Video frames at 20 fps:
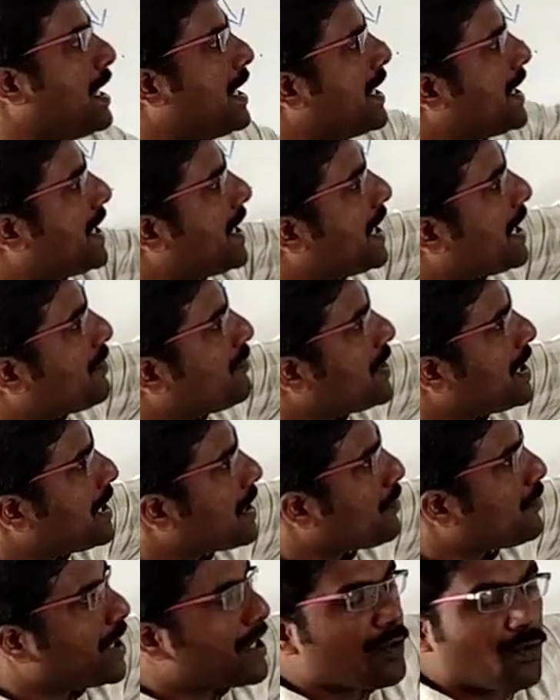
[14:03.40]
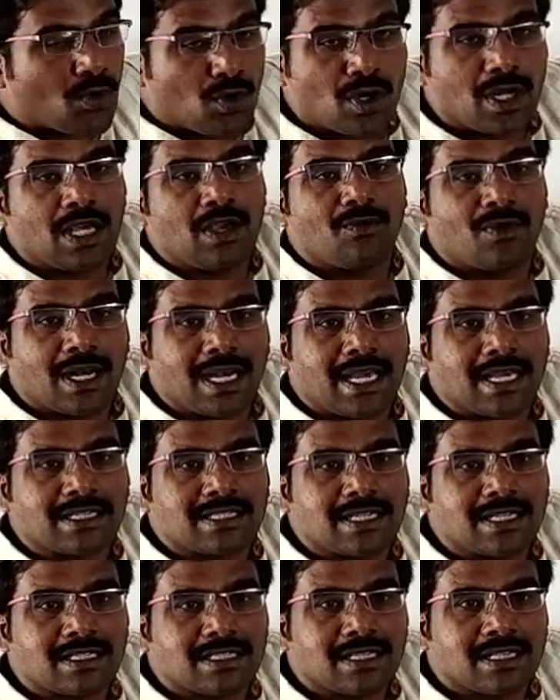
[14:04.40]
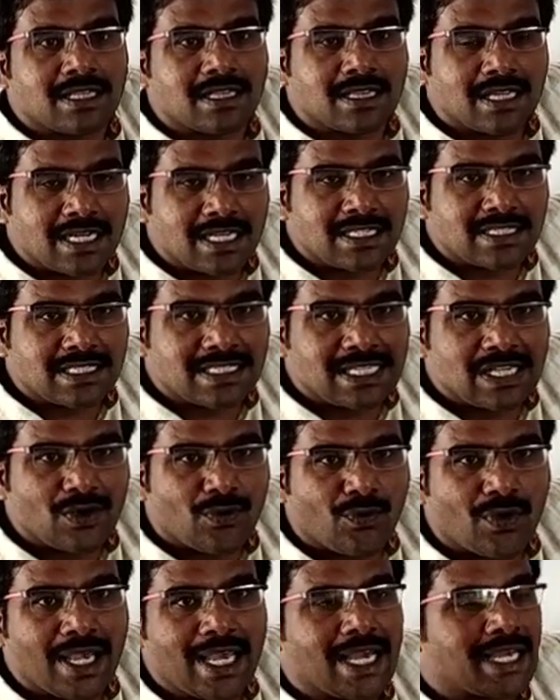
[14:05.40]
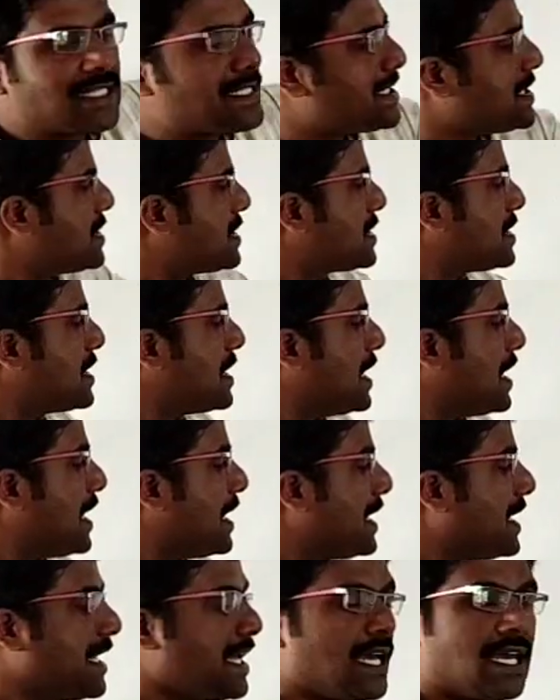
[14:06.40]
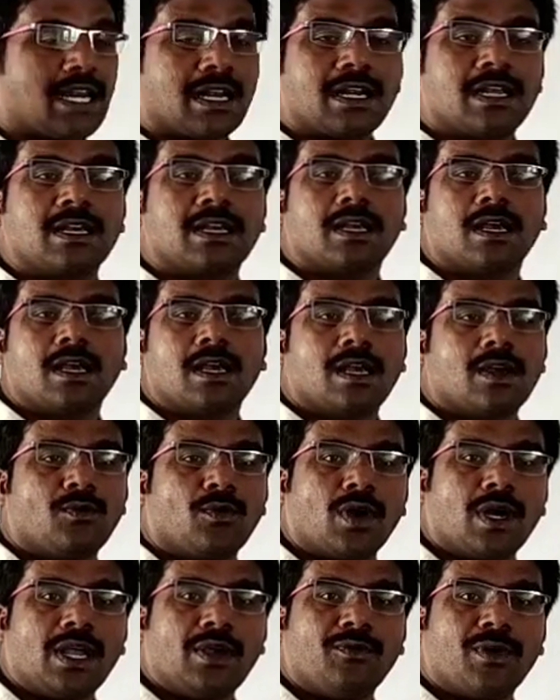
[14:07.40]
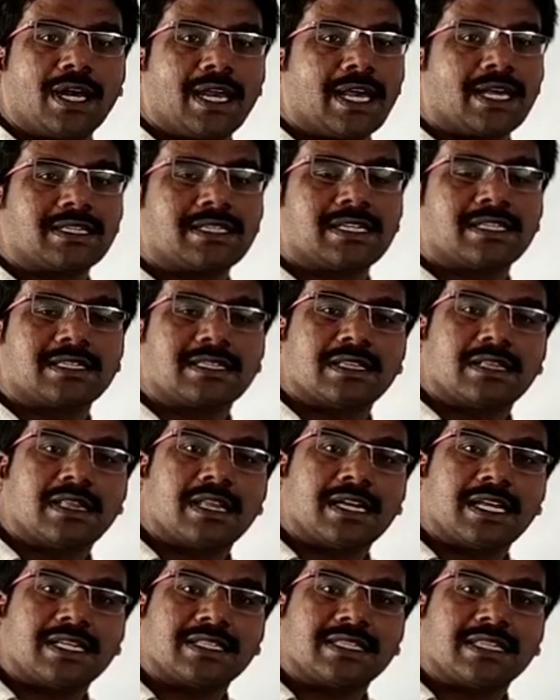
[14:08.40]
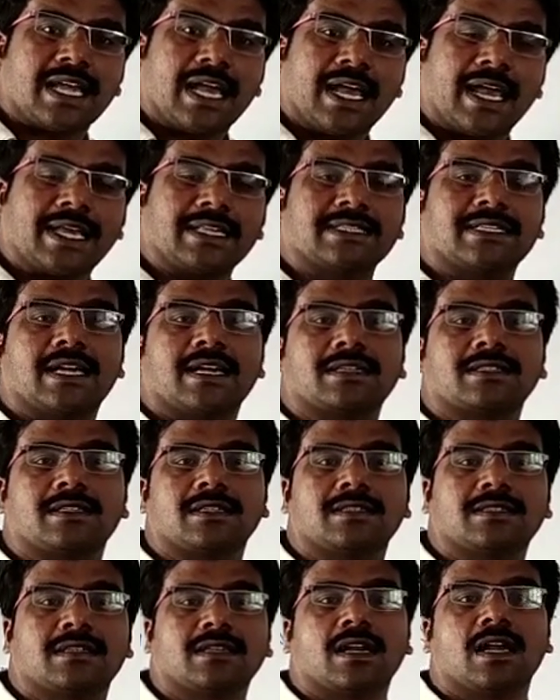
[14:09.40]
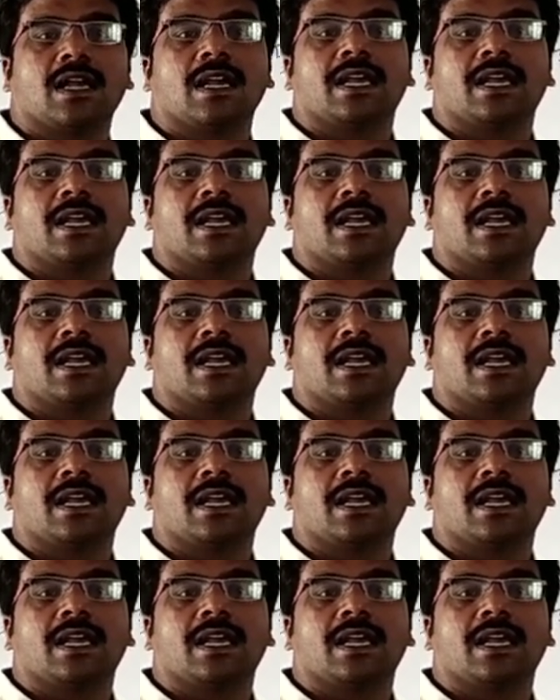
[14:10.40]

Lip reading: Here we required only one axis, that is y-axis. Here only one axis, that is x-axis.